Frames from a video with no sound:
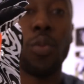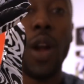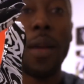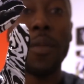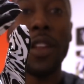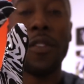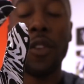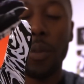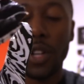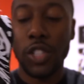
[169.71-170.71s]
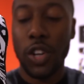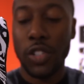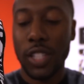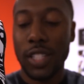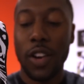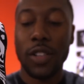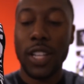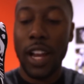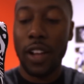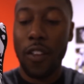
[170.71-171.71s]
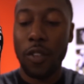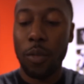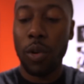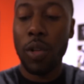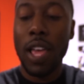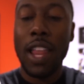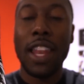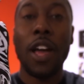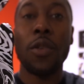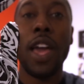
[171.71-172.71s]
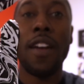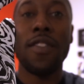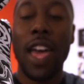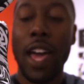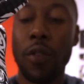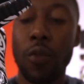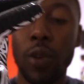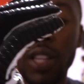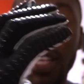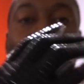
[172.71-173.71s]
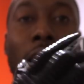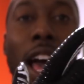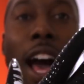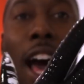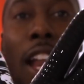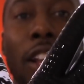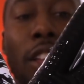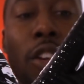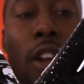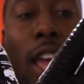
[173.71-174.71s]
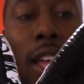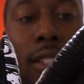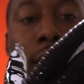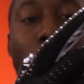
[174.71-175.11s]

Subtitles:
Prime Knit football jerseys that are tight and comfortable. Now you have that really on your hands.